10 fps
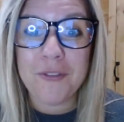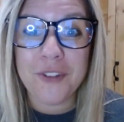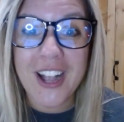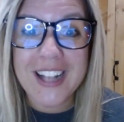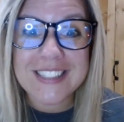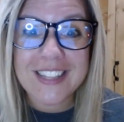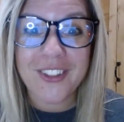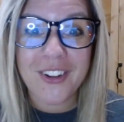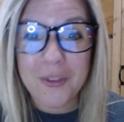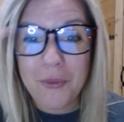for us in
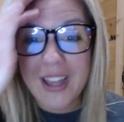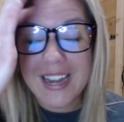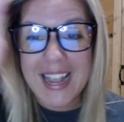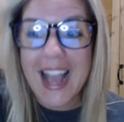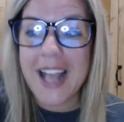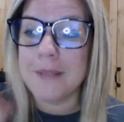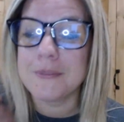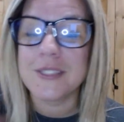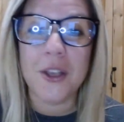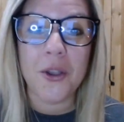thirty-one, and I'm
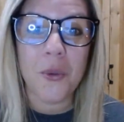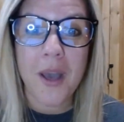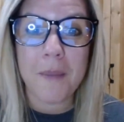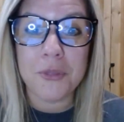so um,